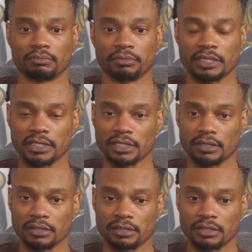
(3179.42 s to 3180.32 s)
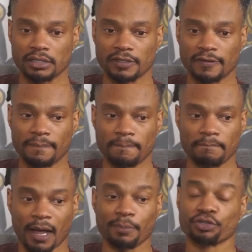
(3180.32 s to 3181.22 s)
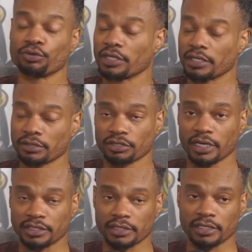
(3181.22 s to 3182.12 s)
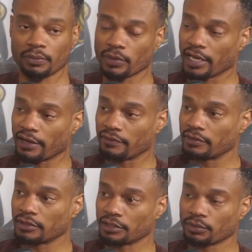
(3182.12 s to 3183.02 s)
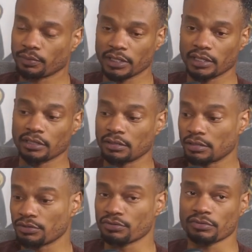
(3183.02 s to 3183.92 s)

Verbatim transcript: and the uh, the opportunity, I should say, we have since we get to do